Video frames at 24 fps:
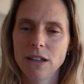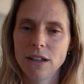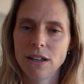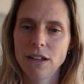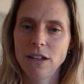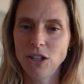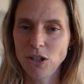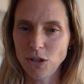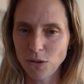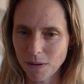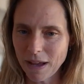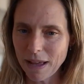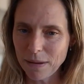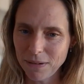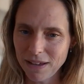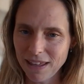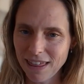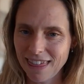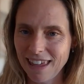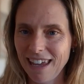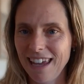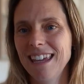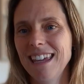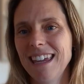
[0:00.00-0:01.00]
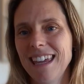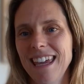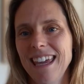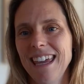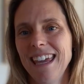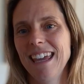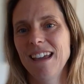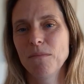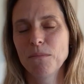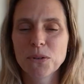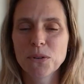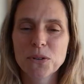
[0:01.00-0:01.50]
You might be
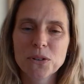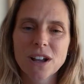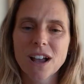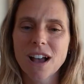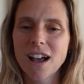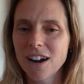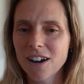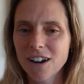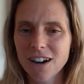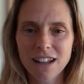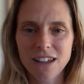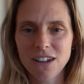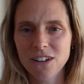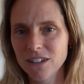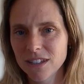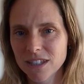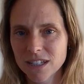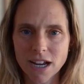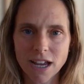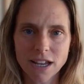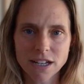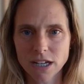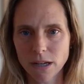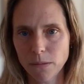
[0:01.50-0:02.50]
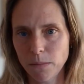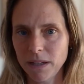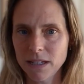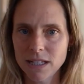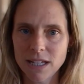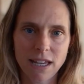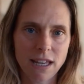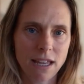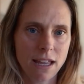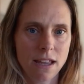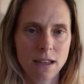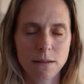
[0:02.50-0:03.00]
thinking, Brooke, I already use
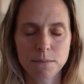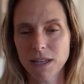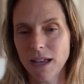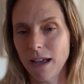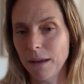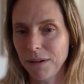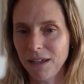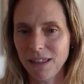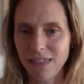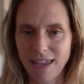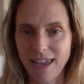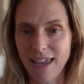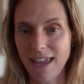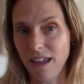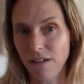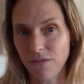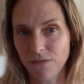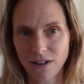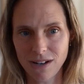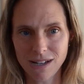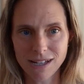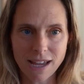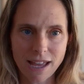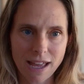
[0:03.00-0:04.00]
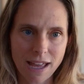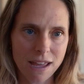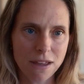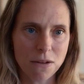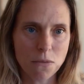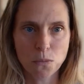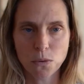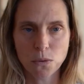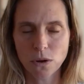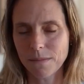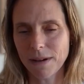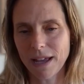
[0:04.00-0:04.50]
ChatGPT heaps. I'm in there every day.
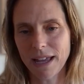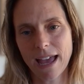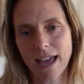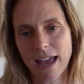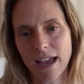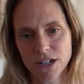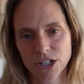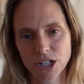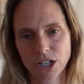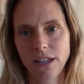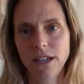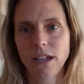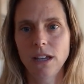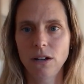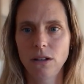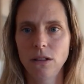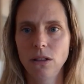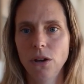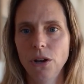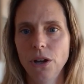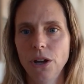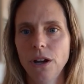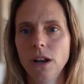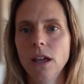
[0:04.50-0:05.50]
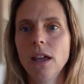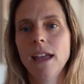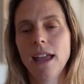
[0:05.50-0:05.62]
What am I actually going to learn?